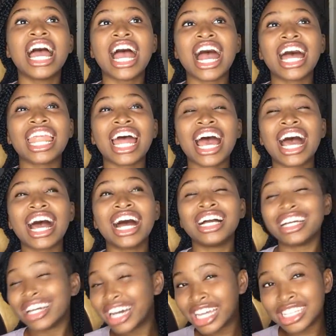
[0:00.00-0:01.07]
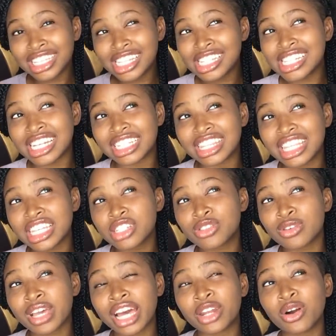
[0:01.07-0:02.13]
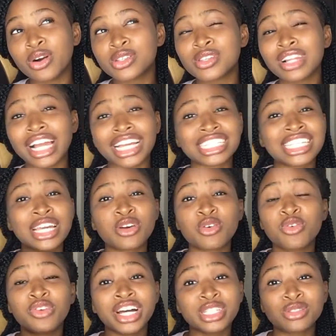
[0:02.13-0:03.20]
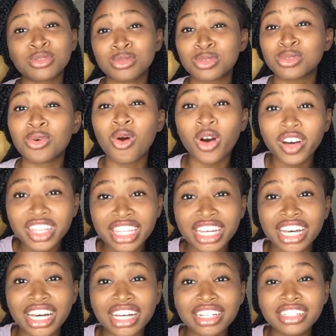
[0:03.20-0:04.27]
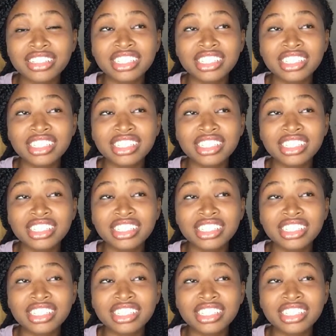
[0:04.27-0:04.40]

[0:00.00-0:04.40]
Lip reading: and these are things you can also like take over to other